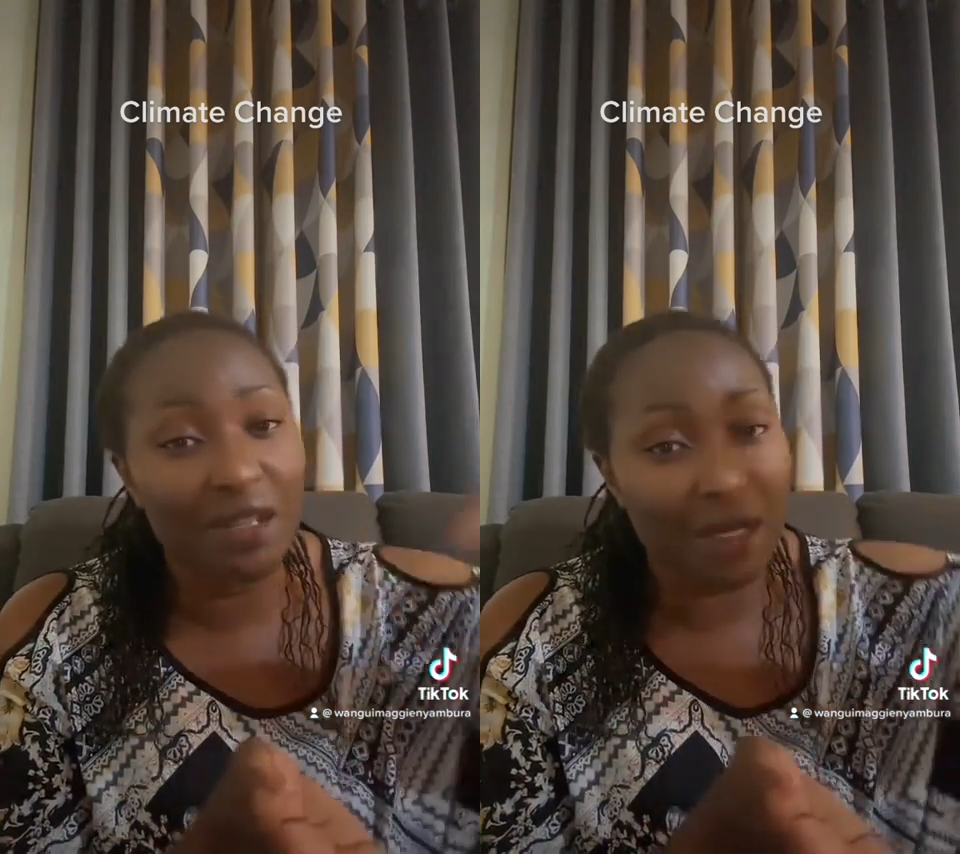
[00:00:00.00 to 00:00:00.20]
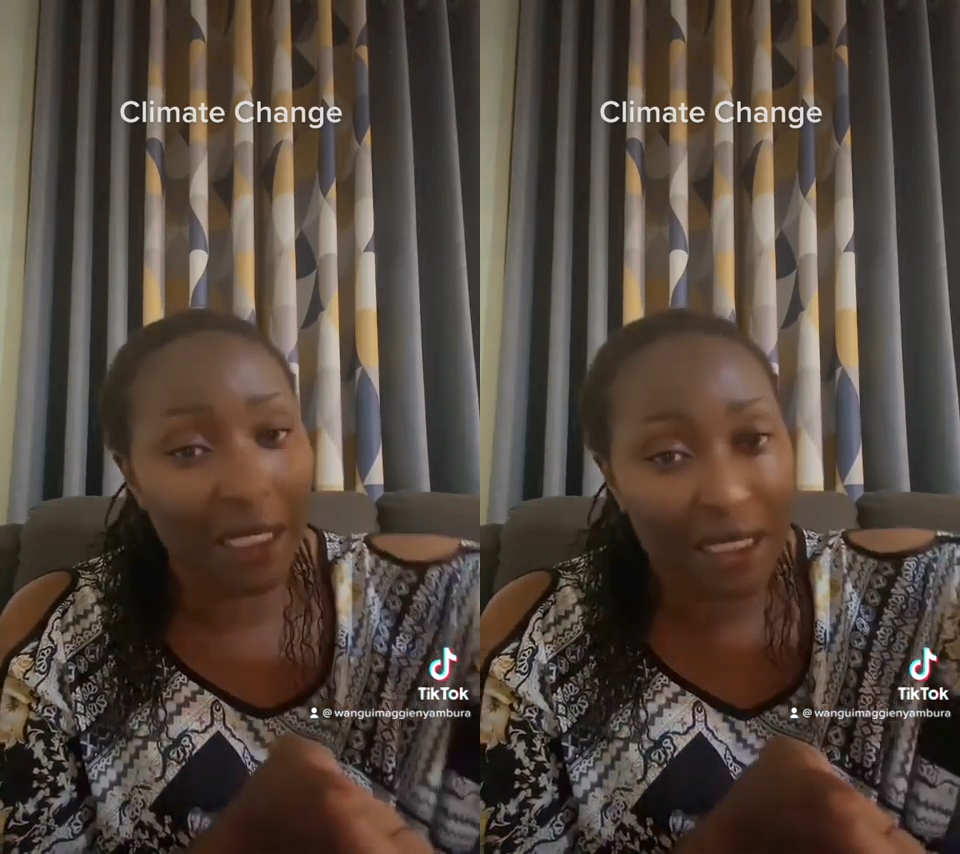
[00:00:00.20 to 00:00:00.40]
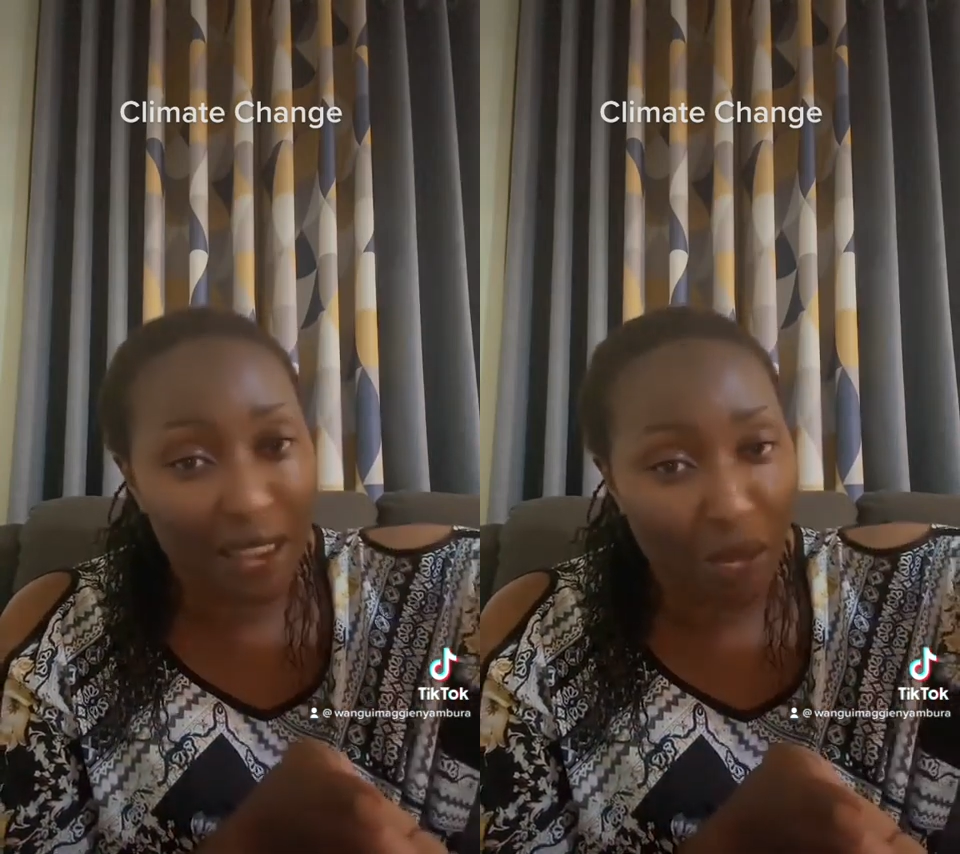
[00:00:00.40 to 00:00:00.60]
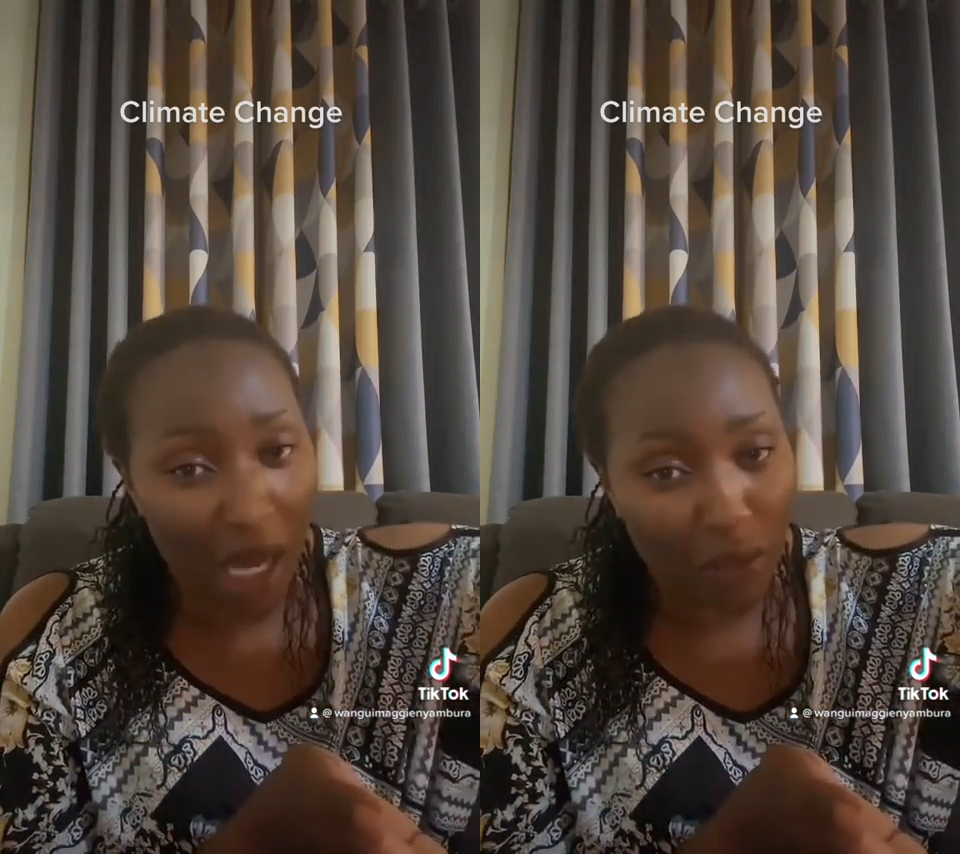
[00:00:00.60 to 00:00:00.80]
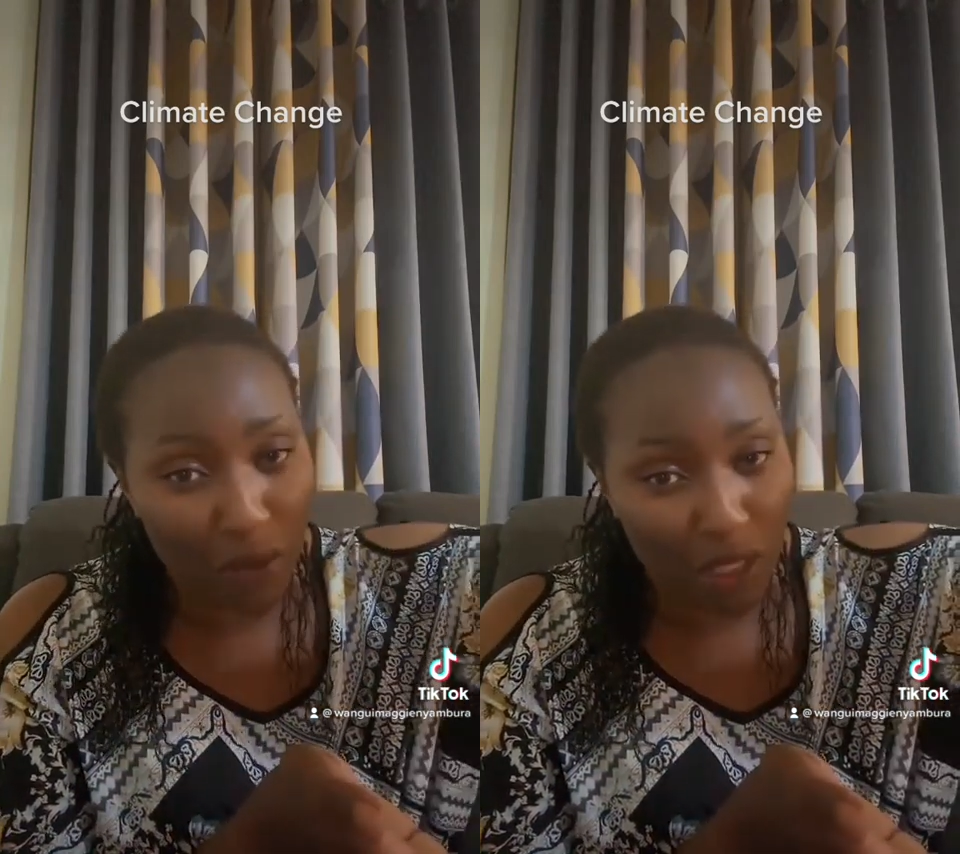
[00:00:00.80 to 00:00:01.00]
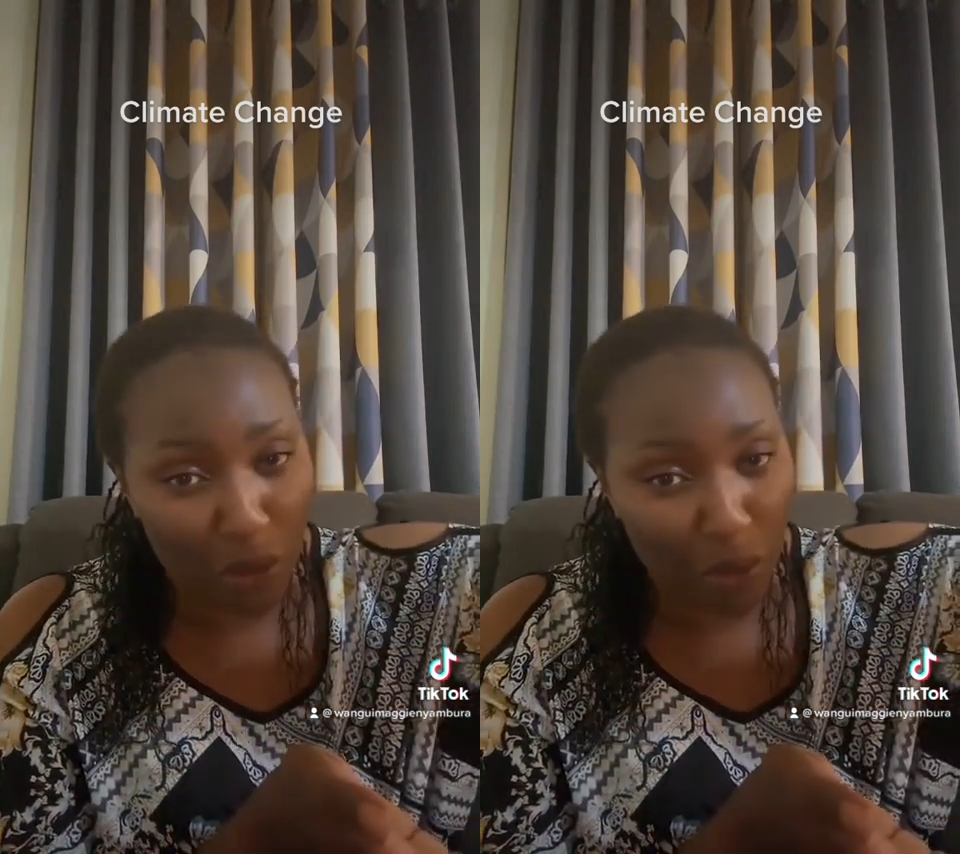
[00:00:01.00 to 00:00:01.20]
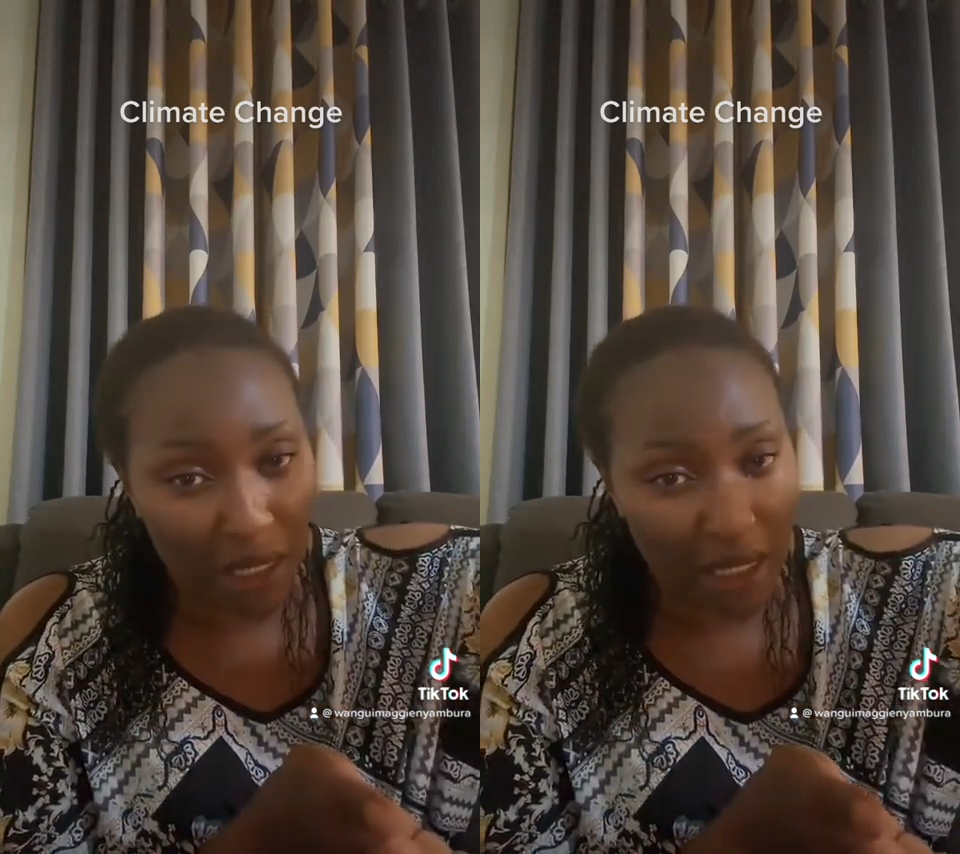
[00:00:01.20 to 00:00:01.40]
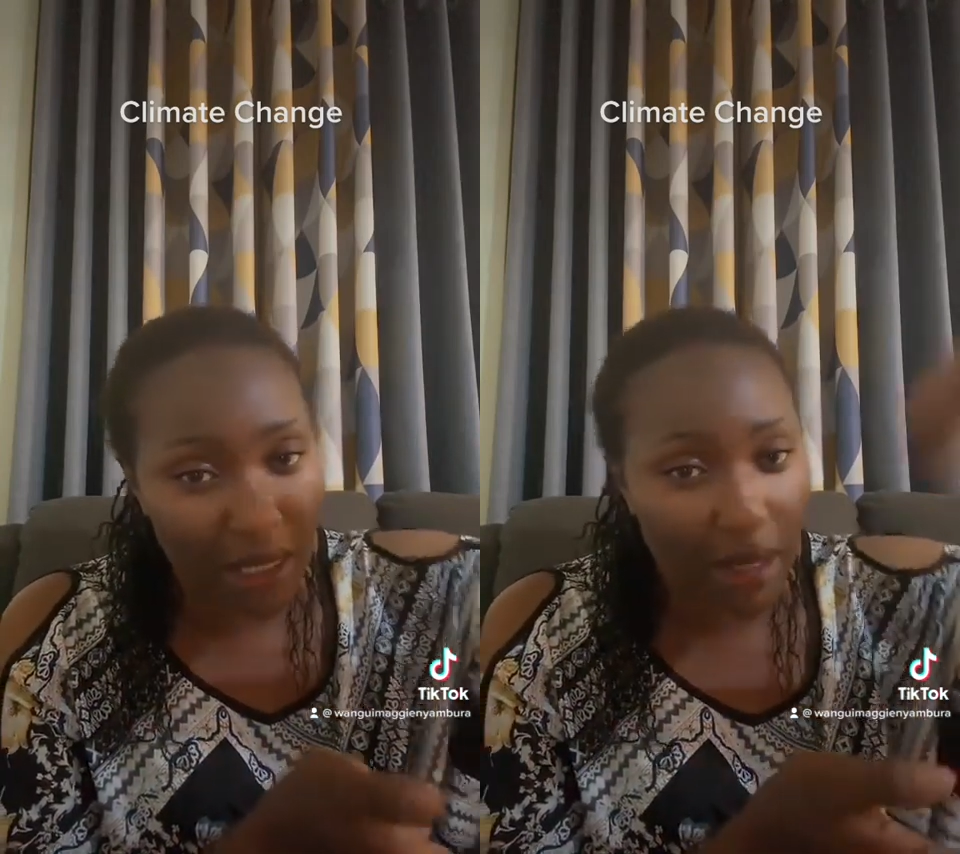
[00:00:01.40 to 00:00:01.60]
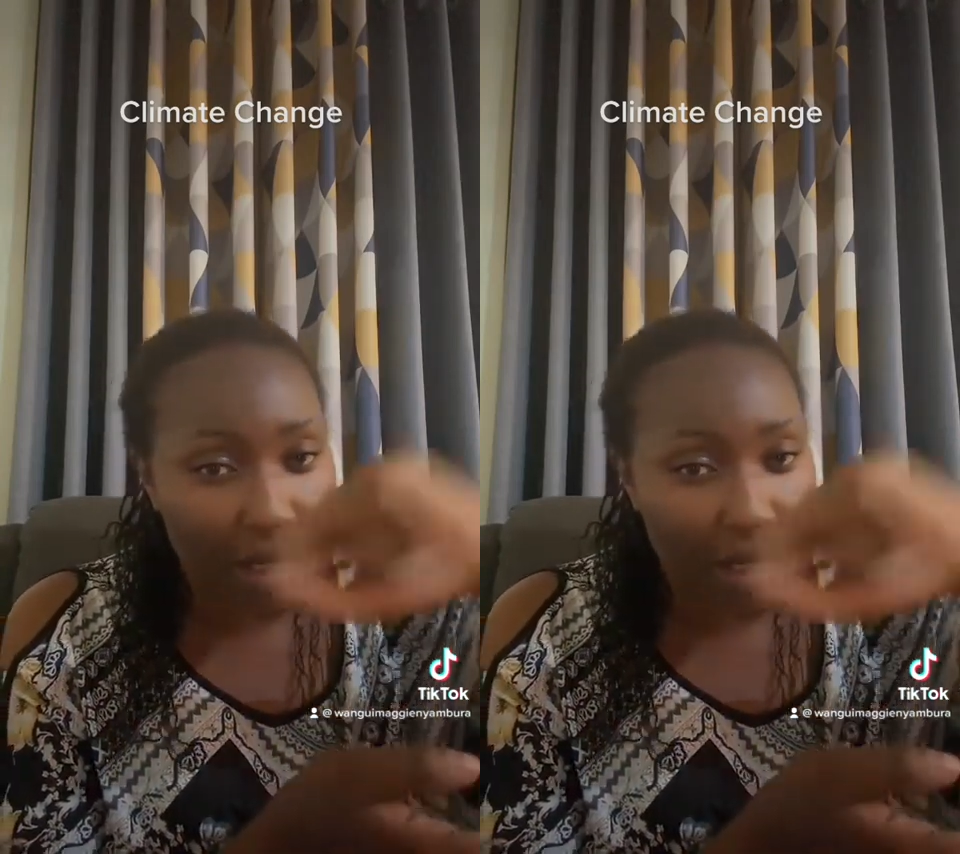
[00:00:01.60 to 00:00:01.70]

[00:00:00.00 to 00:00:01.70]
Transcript: released back to the space.